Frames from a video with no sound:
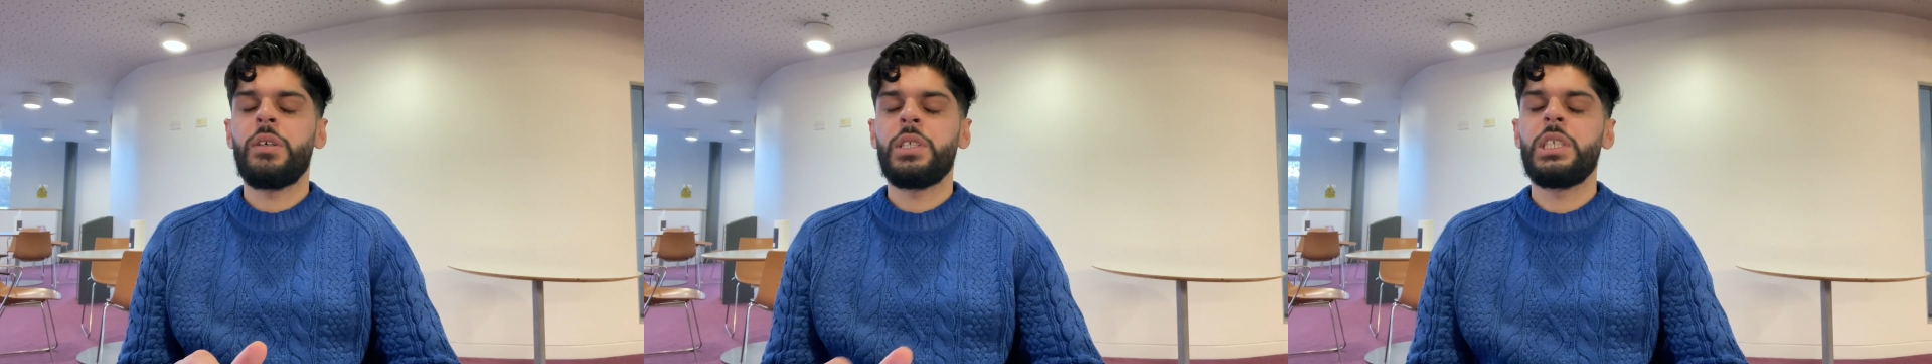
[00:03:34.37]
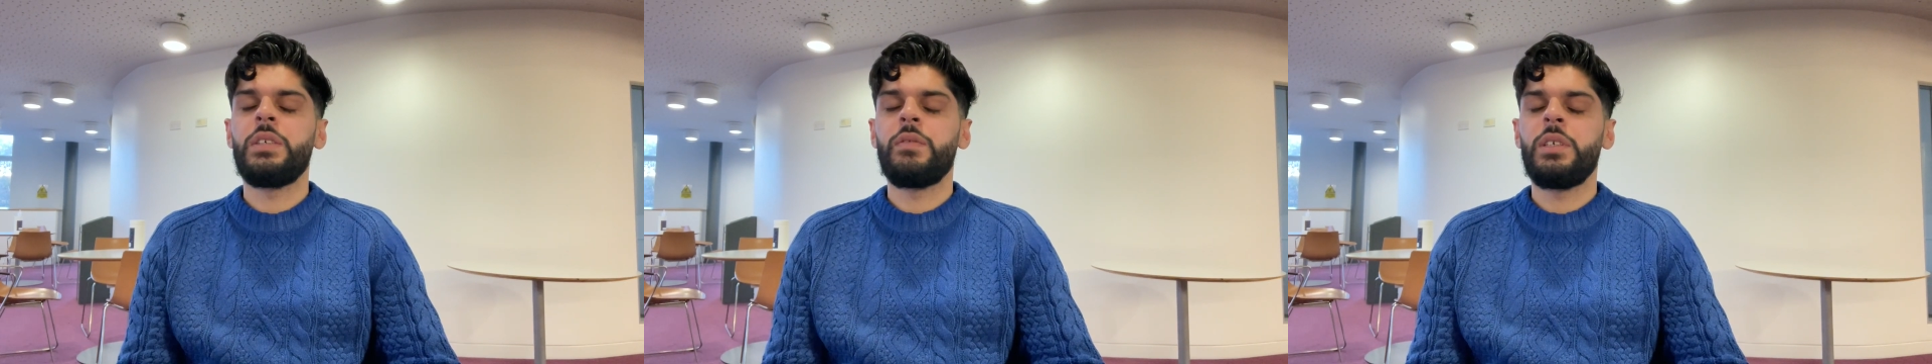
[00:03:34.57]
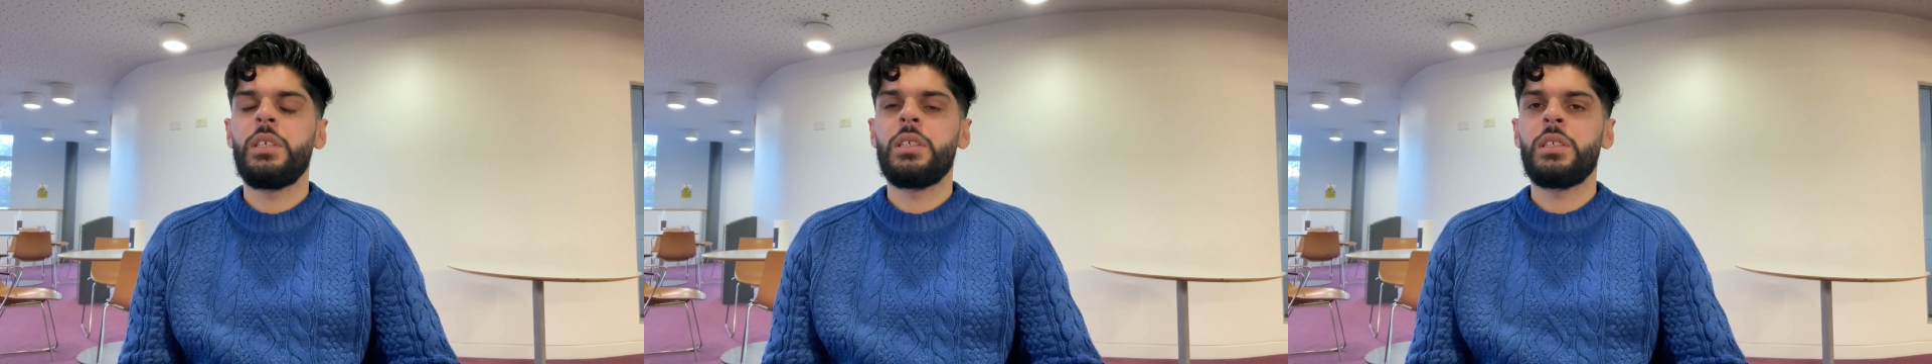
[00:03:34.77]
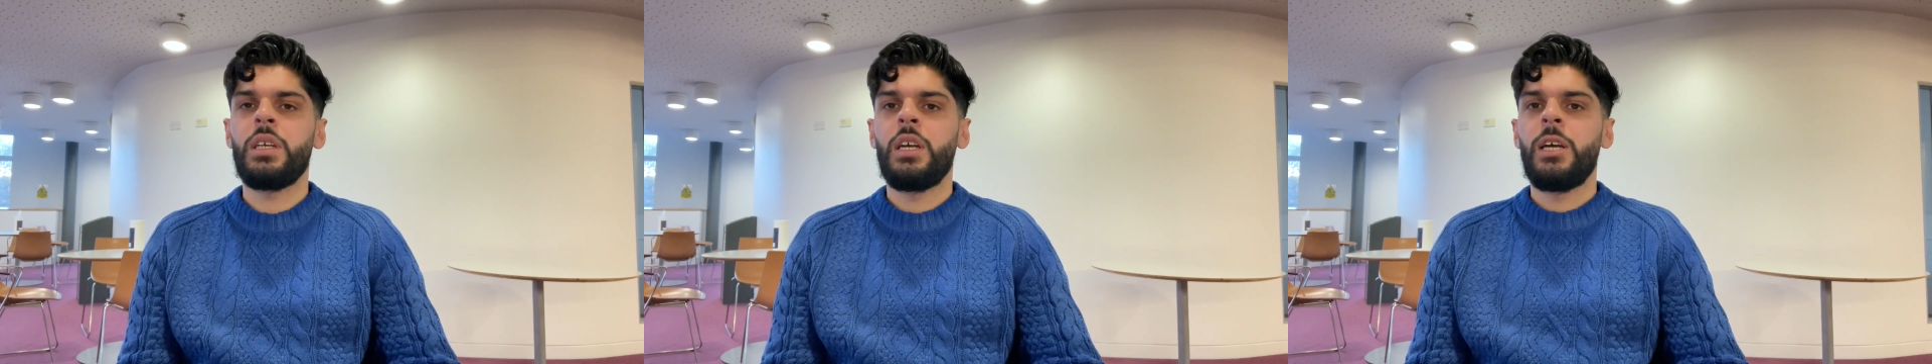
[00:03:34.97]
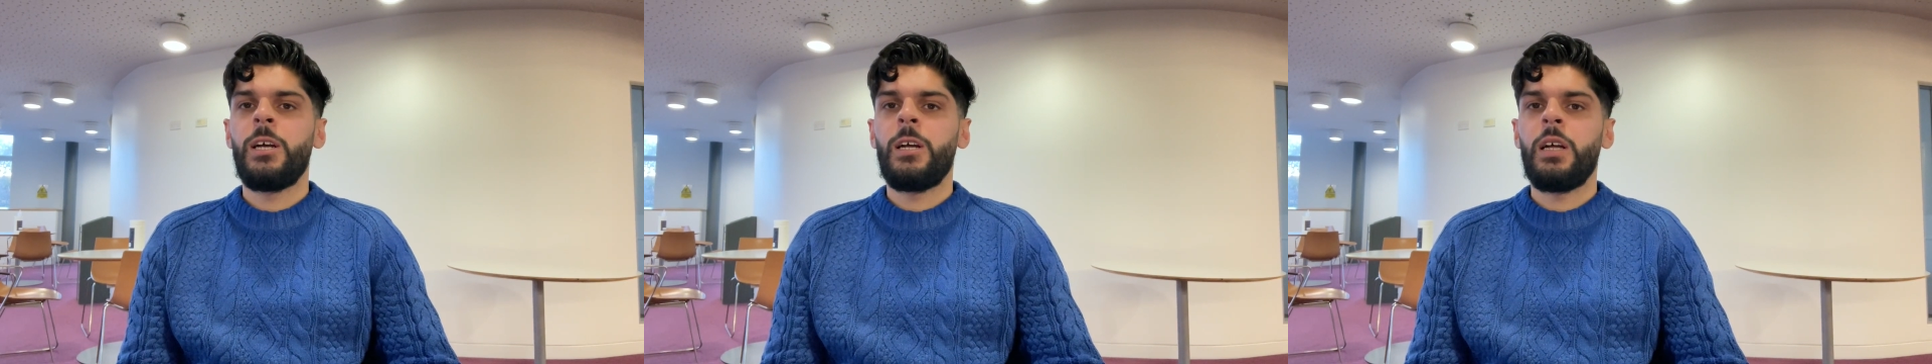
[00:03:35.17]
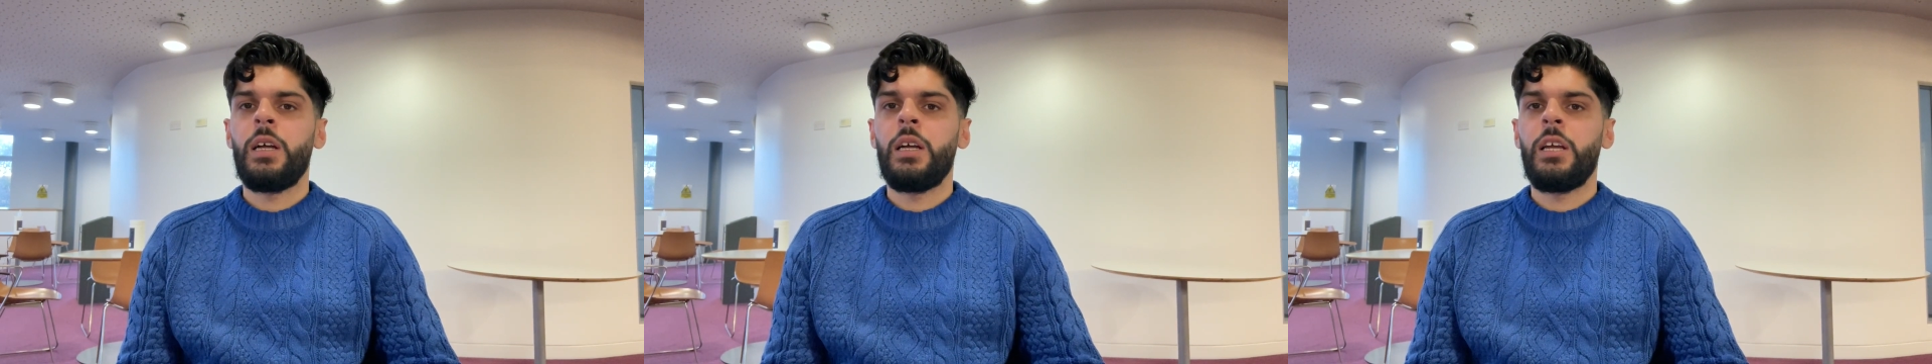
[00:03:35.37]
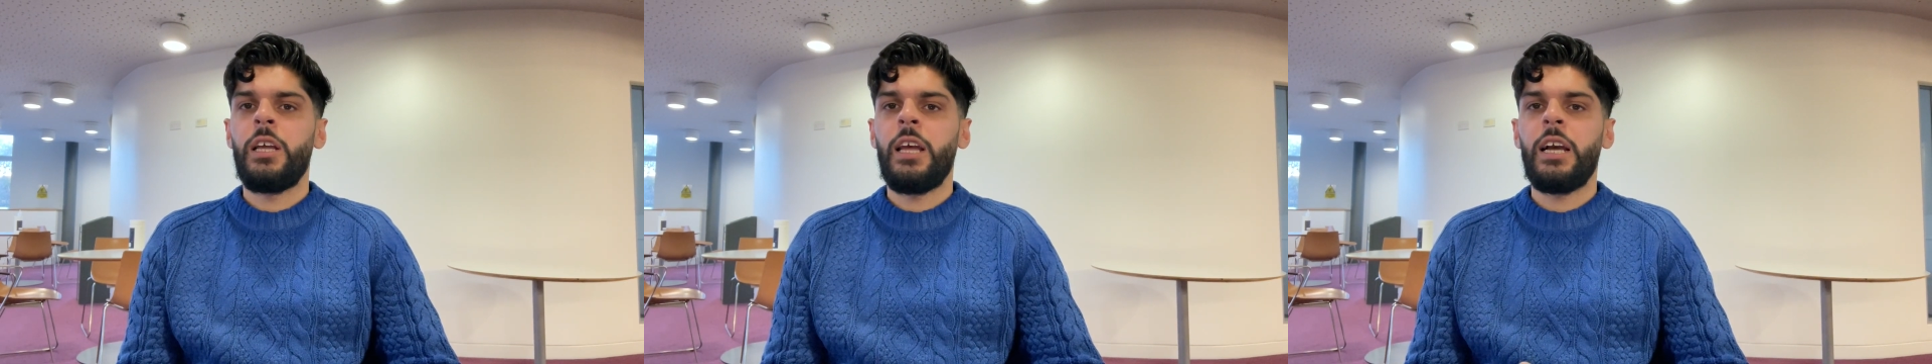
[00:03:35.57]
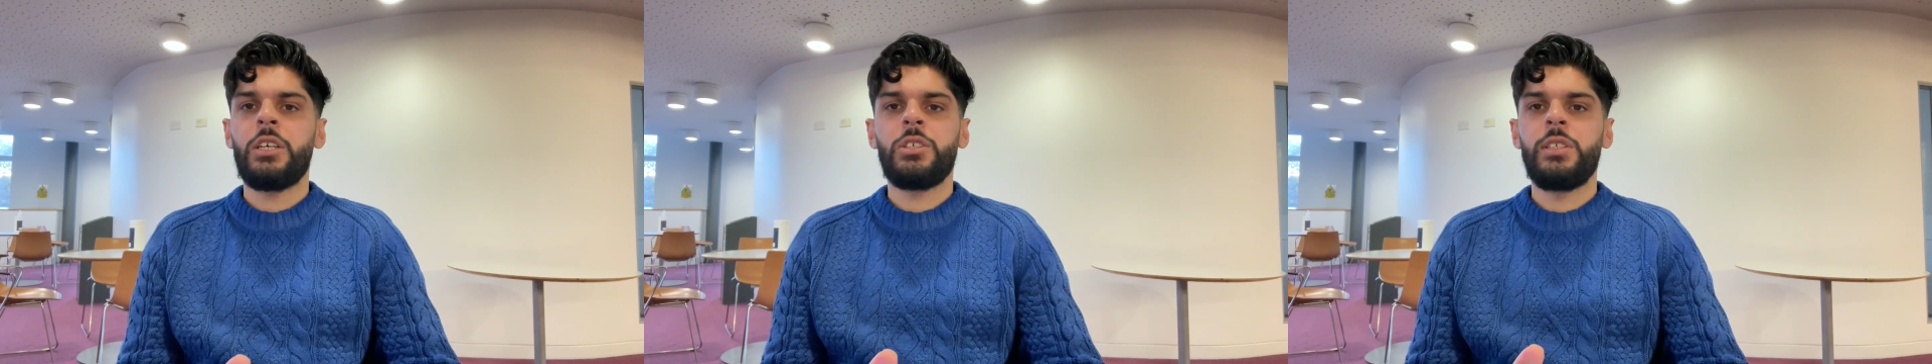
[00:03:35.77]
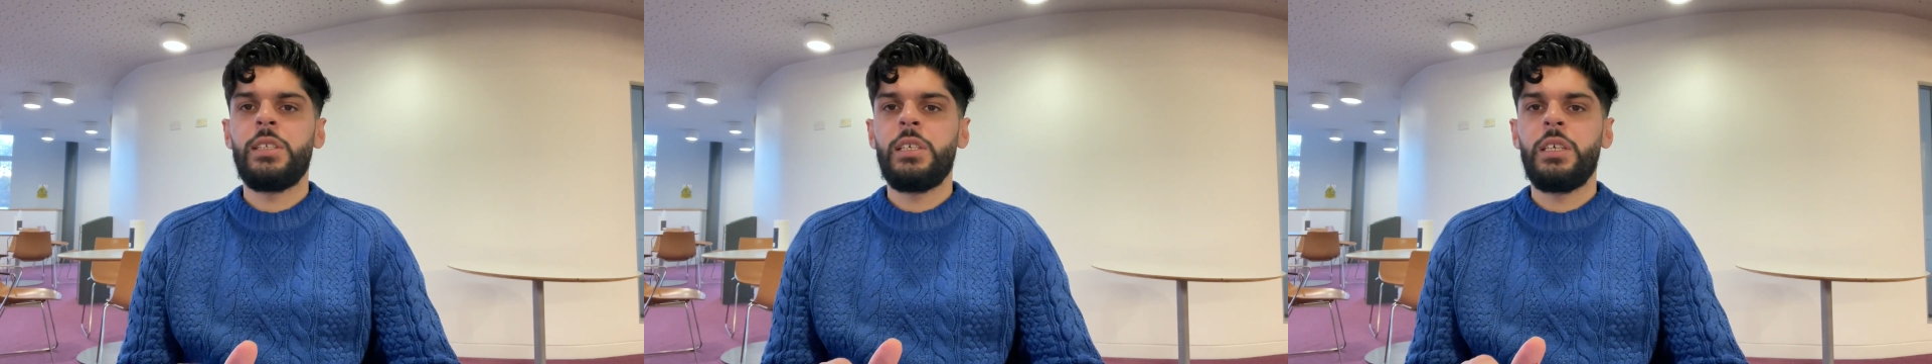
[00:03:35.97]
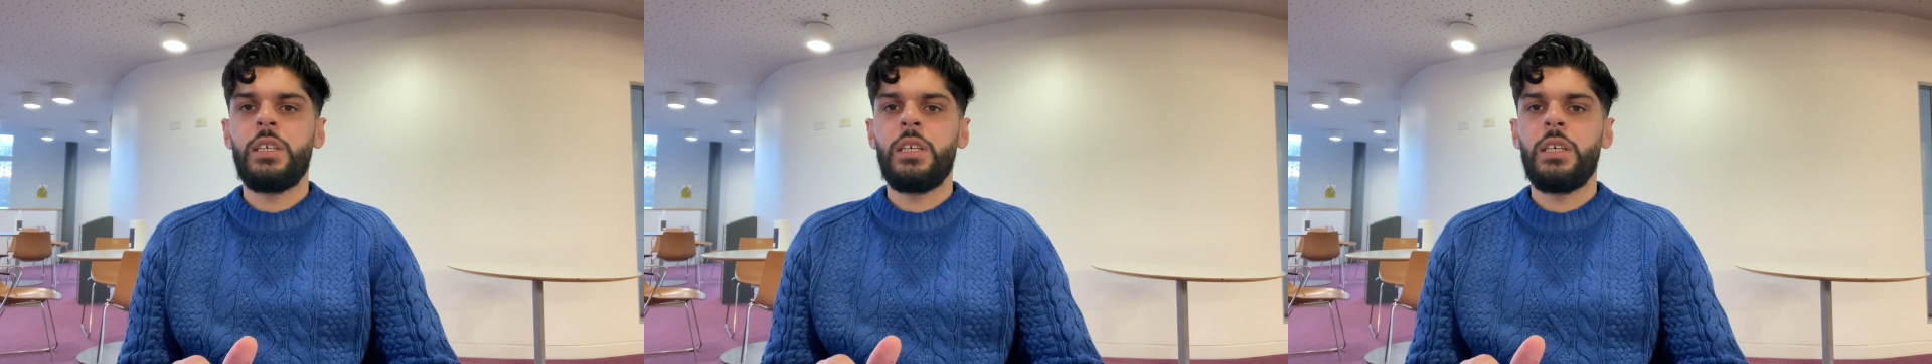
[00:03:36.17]
CVs, it
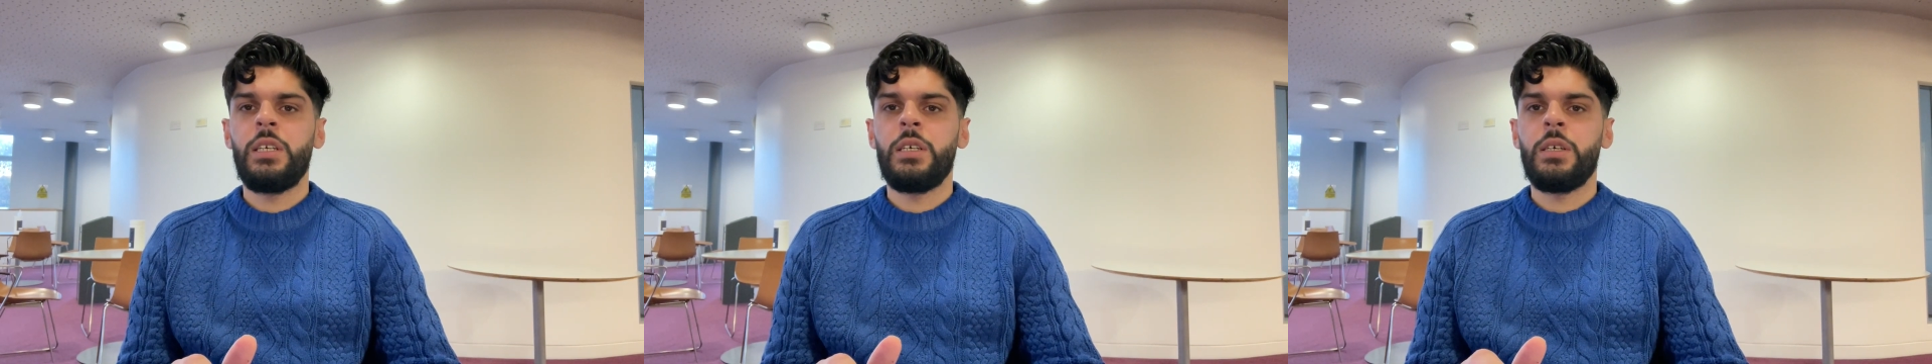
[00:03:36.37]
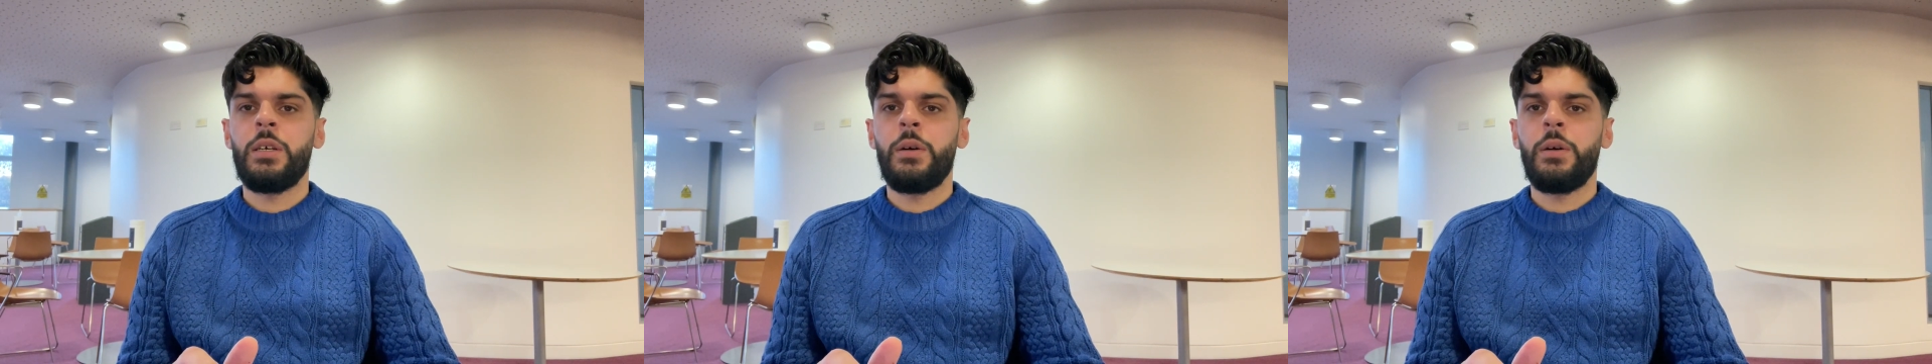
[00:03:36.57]
actually